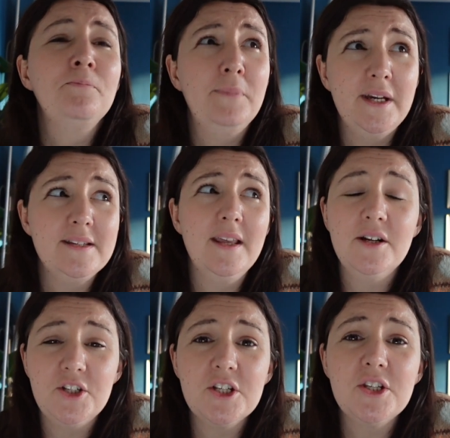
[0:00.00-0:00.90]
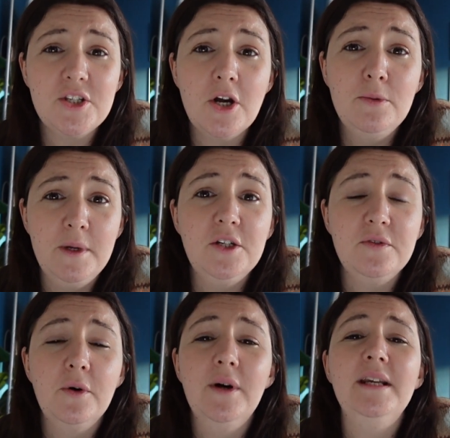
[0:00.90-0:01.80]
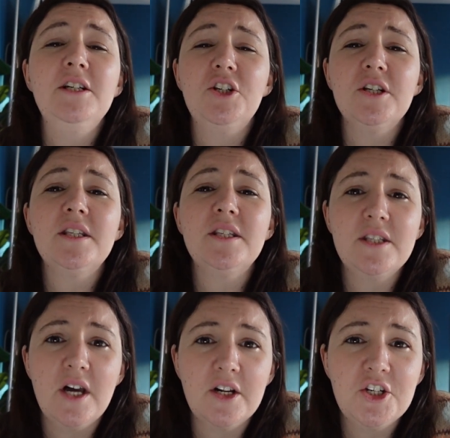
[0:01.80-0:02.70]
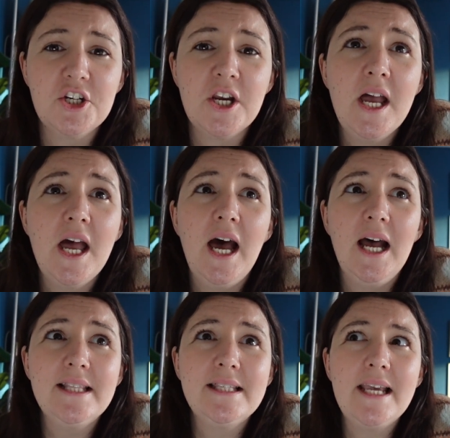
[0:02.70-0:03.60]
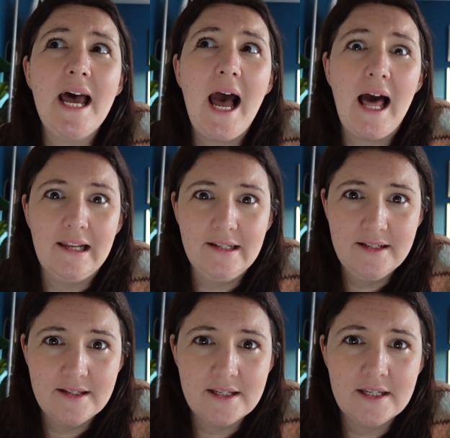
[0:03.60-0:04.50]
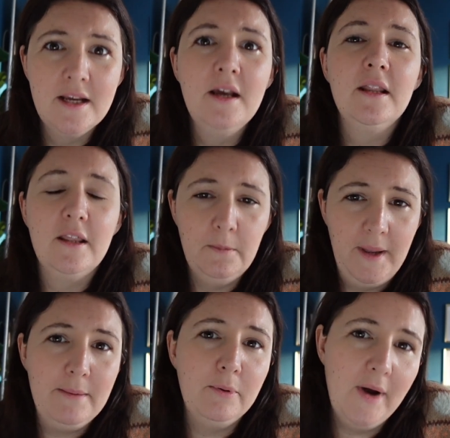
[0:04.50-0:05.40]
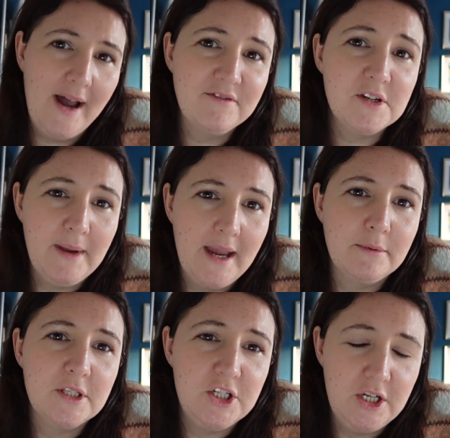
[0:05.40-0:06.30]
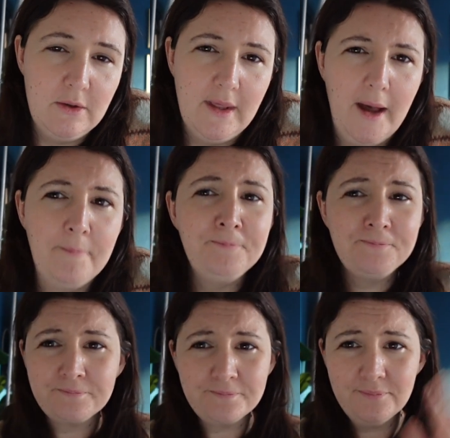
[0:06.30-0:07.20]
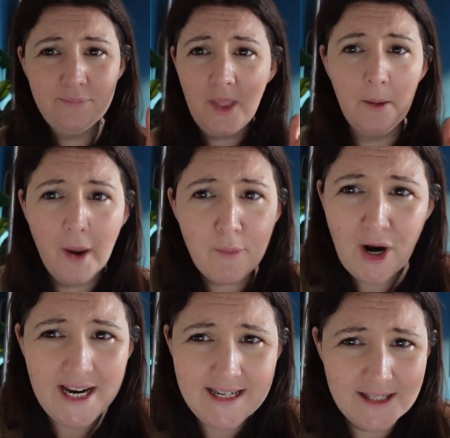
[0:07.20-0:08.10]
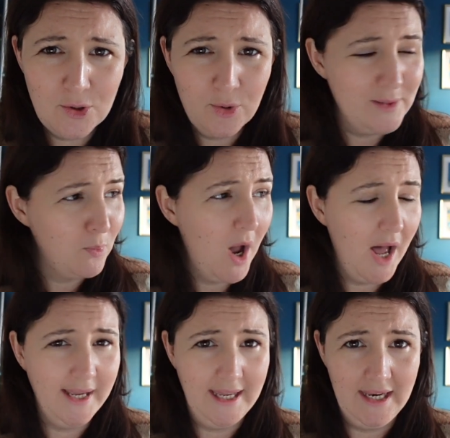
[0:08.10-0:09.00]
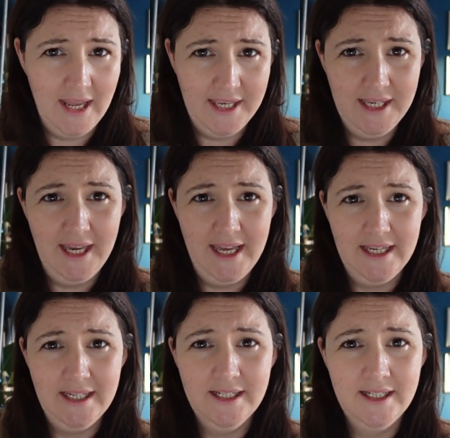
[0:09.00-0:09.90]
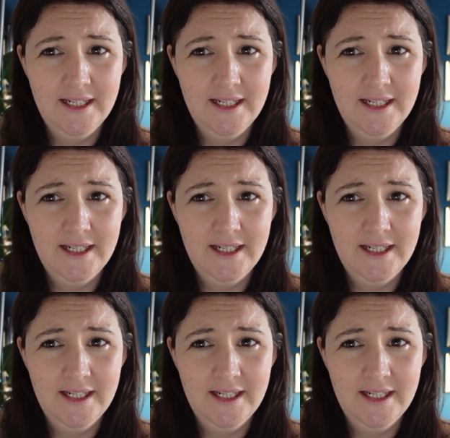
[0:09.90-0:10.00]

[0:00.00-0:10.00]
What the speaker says: because they are just so beautiful, and it's just such a talent that people have to be able to do that. My brain doesn't always work in like a